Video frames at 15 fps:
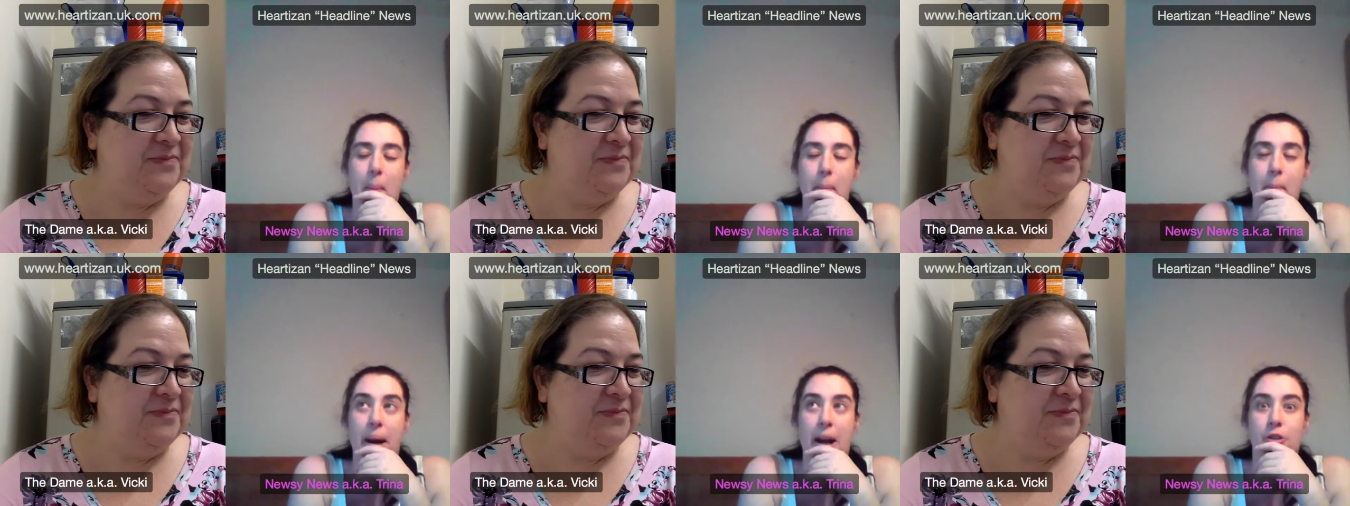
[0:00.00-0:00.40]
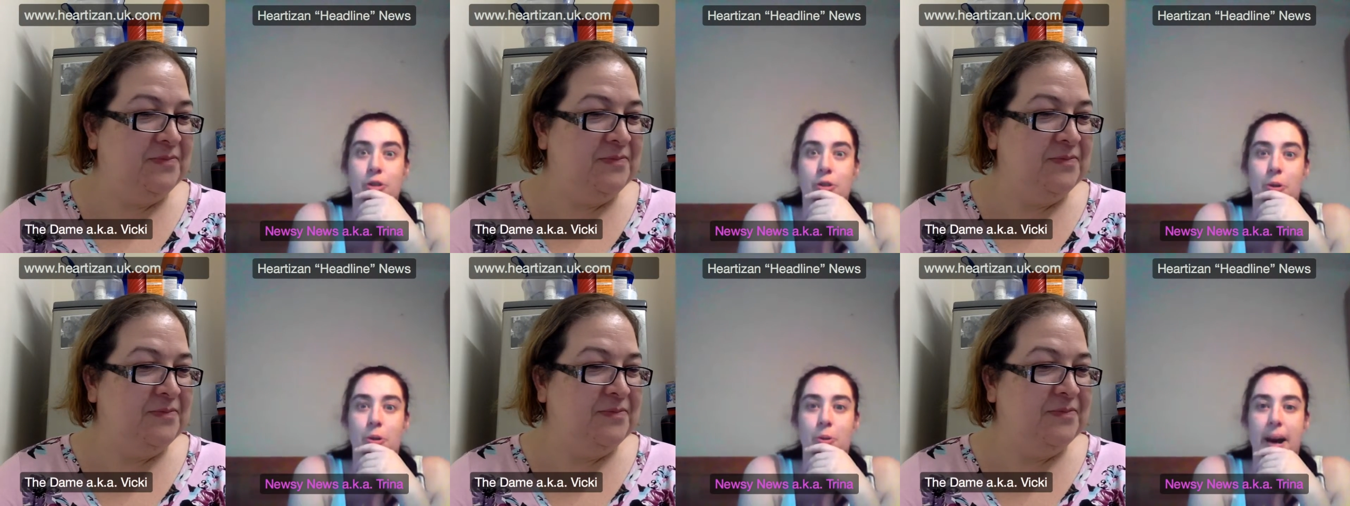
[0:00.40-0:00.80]

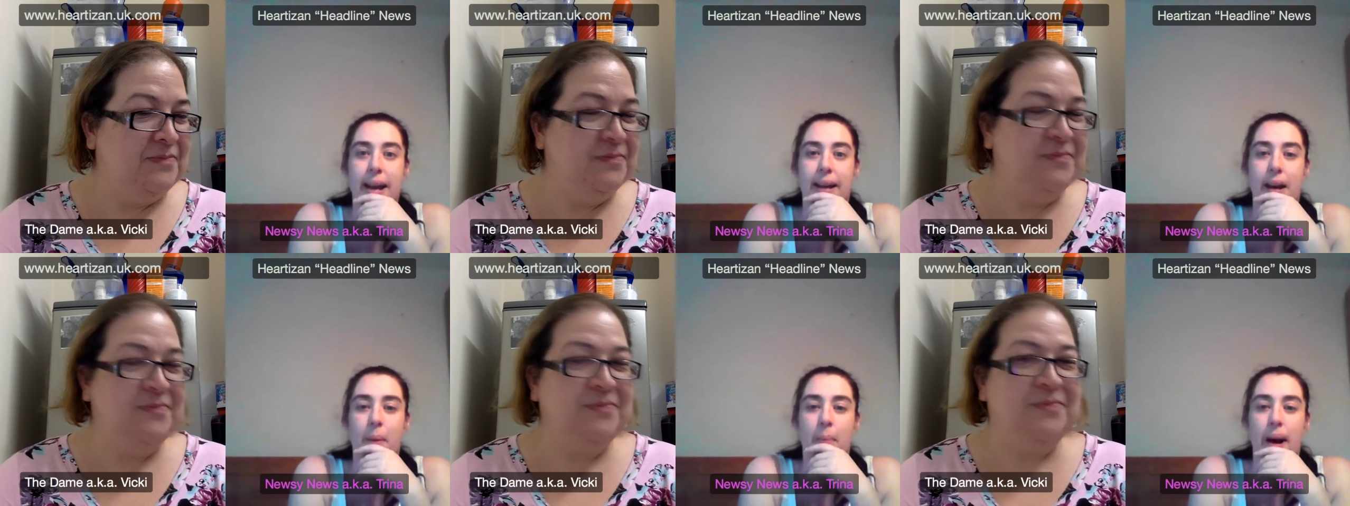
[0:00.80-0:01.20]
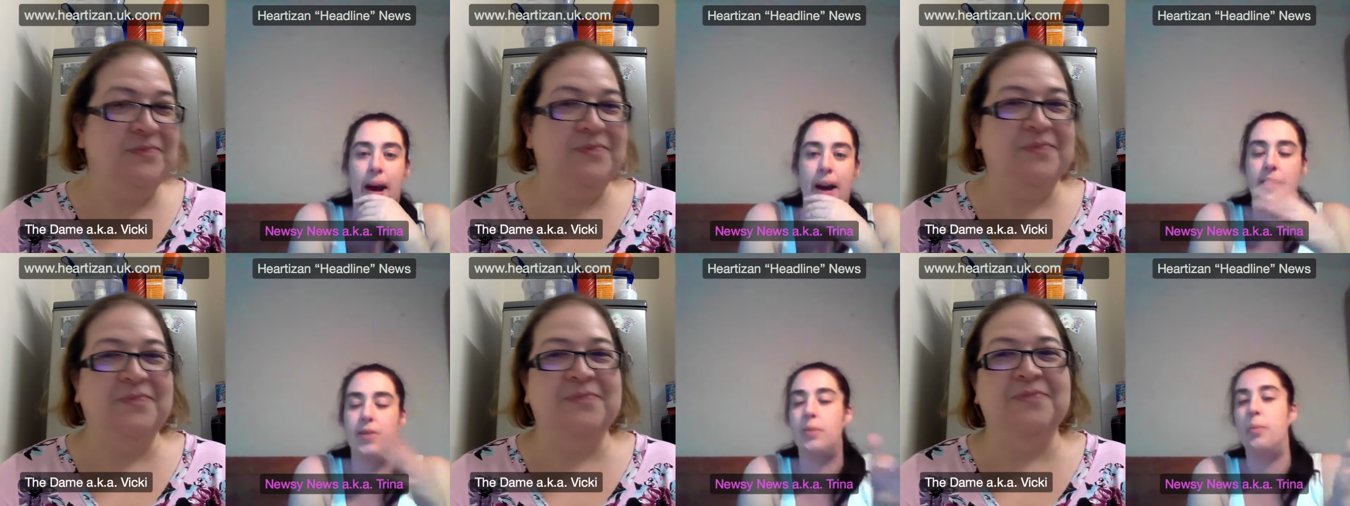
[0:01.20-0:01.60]
Speaker 1: magical makeup
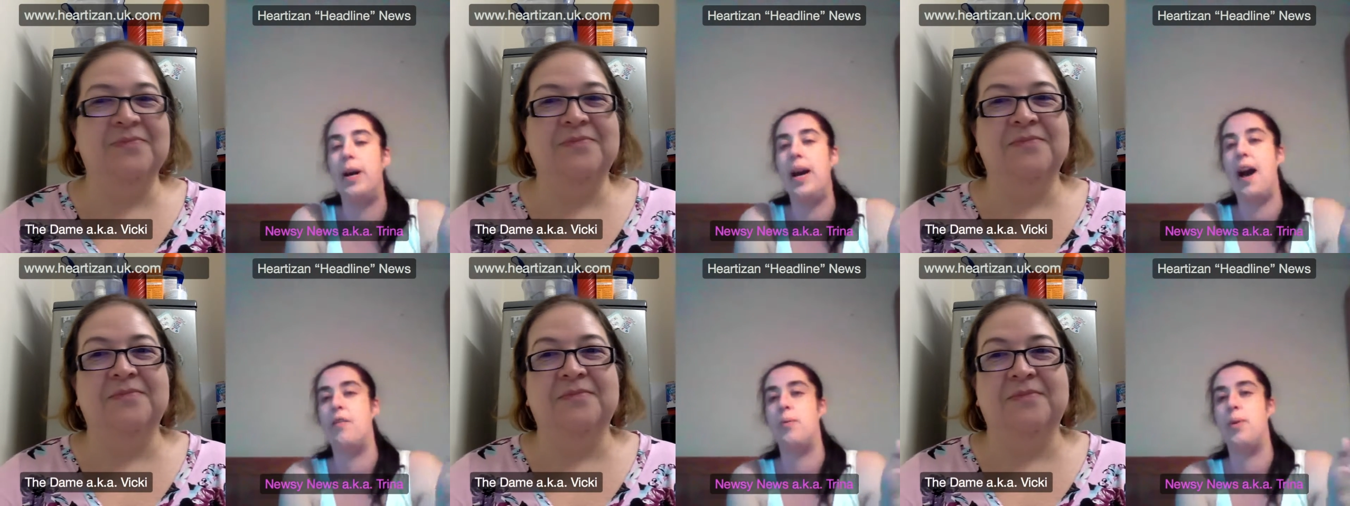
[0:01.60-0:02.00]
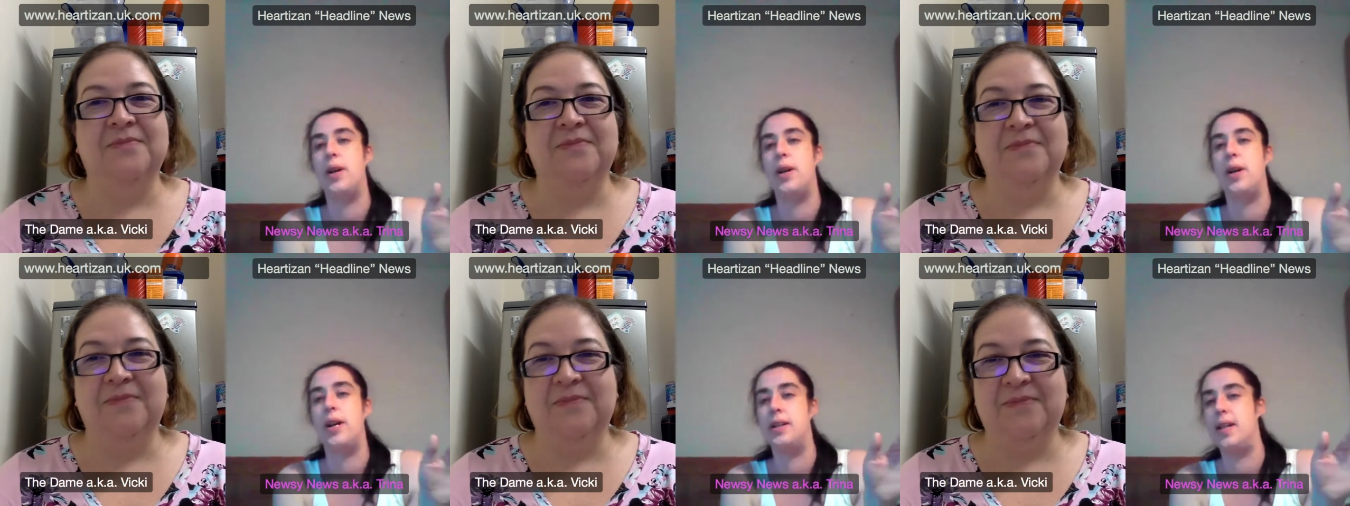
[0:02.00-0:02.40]
bags. We have
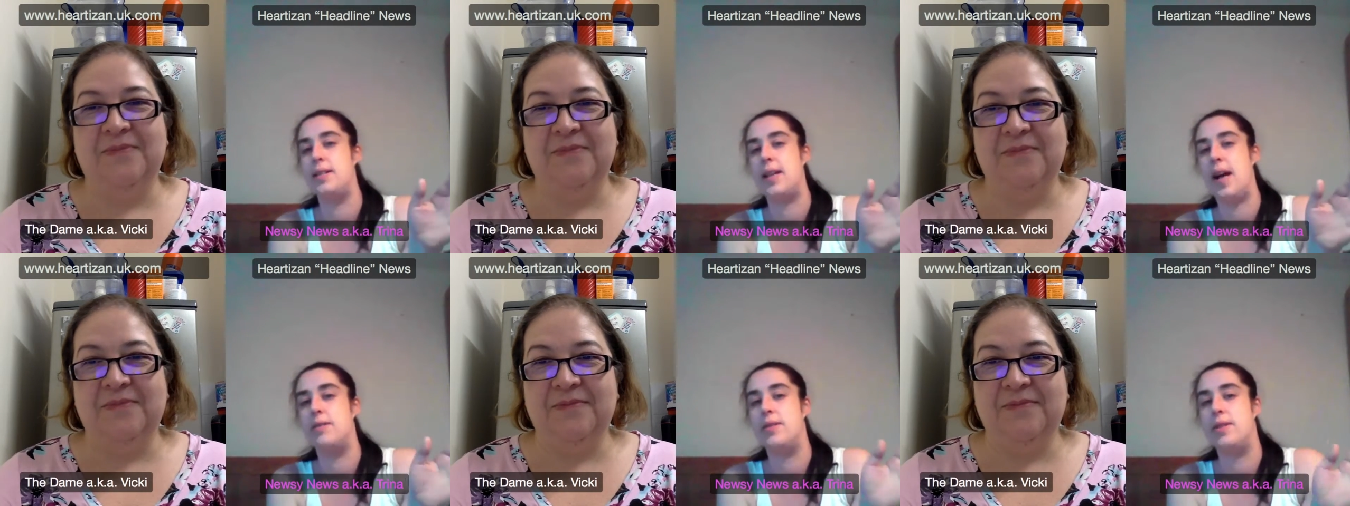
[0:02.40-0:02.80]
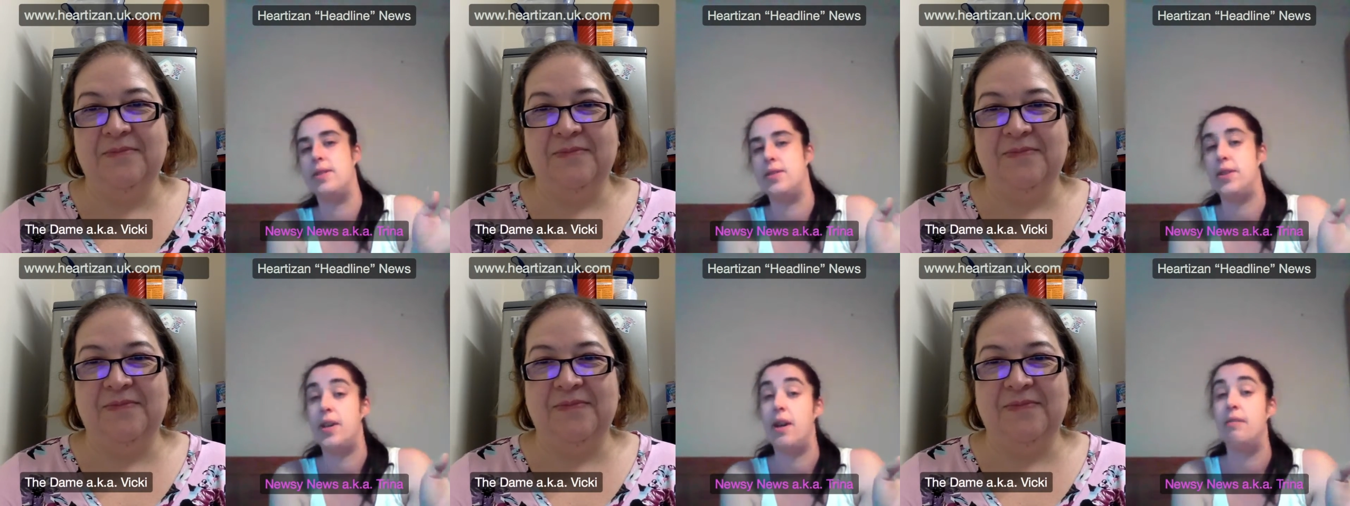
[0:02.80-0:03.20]
one in this
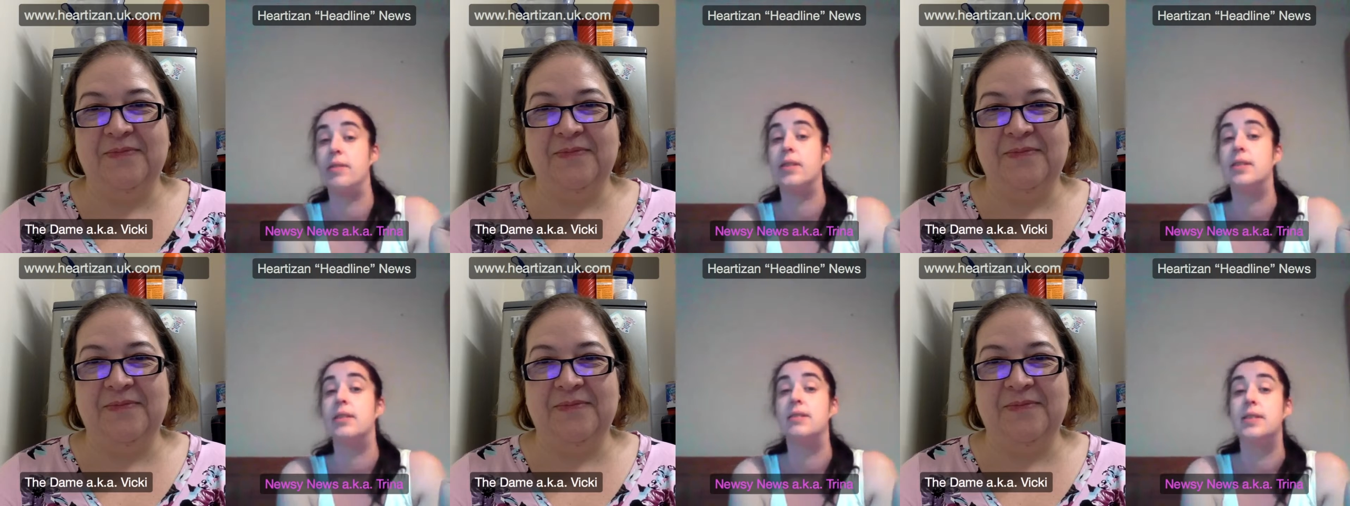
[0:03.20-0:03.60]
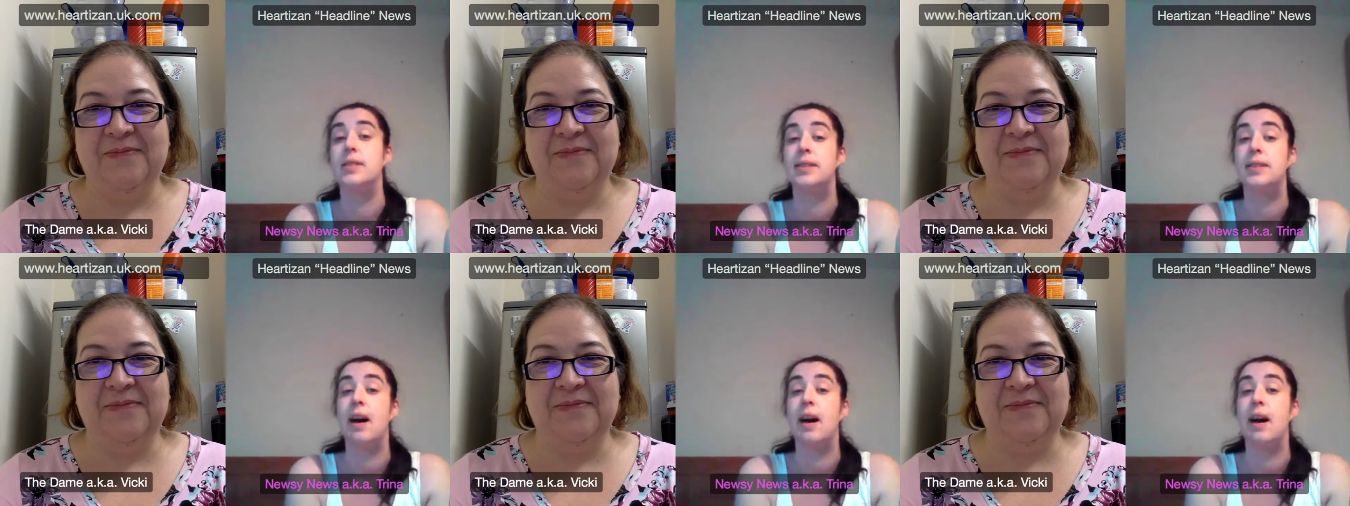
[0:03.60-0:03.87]
house. It's a unicorn